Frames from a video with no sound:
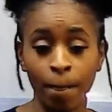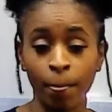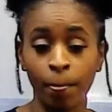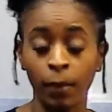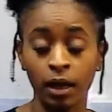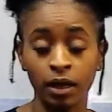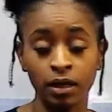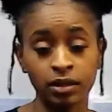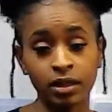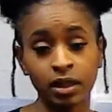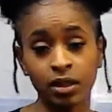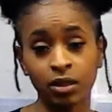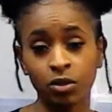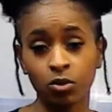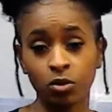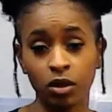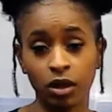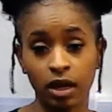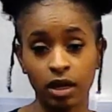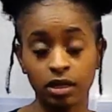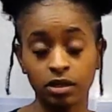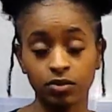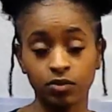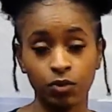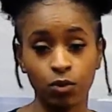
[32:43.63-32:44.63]
I thank you
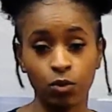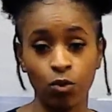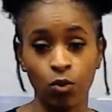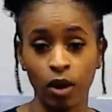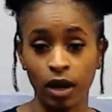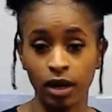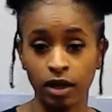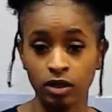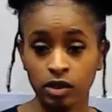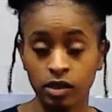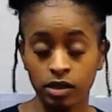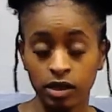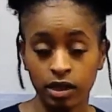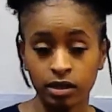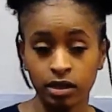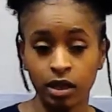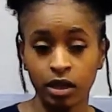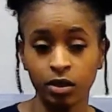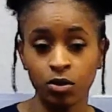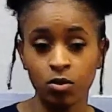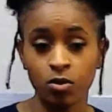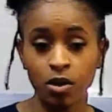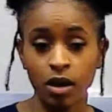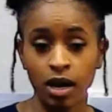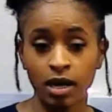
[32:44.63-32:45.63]
guys for watching. I thank
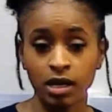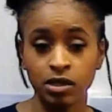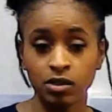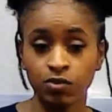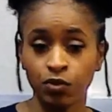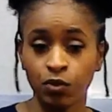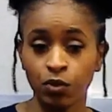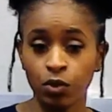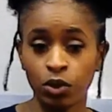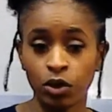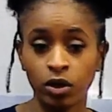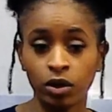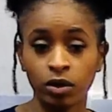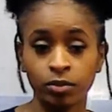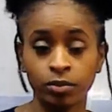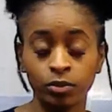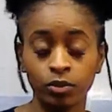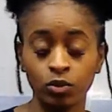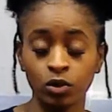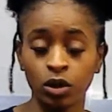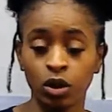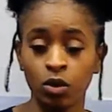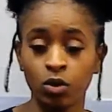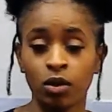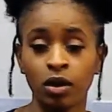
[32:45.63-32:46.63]
you guys for,
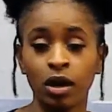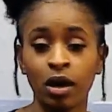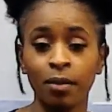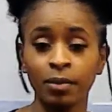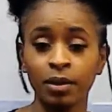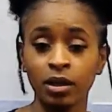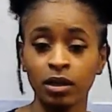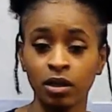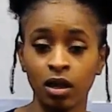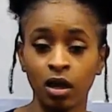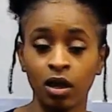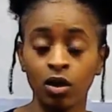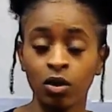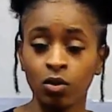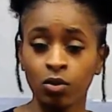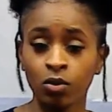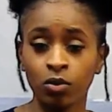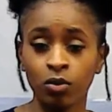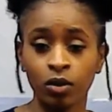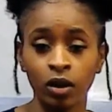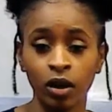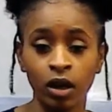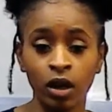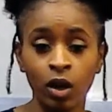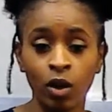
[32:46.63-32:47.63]
coming along,
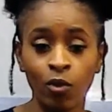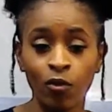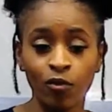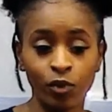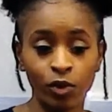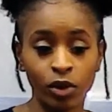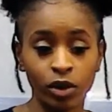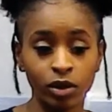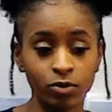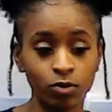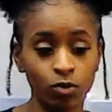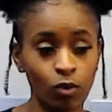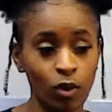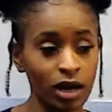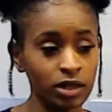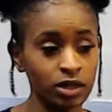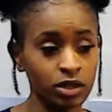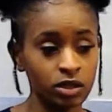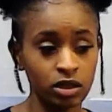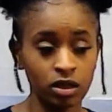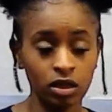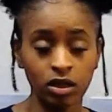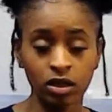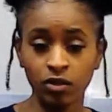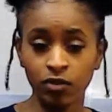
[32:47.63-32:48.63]
for watching
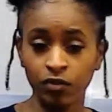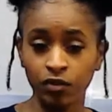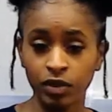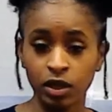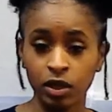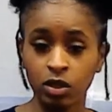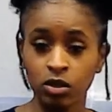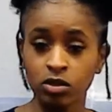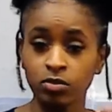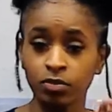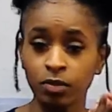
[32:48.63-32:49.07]
the other videos.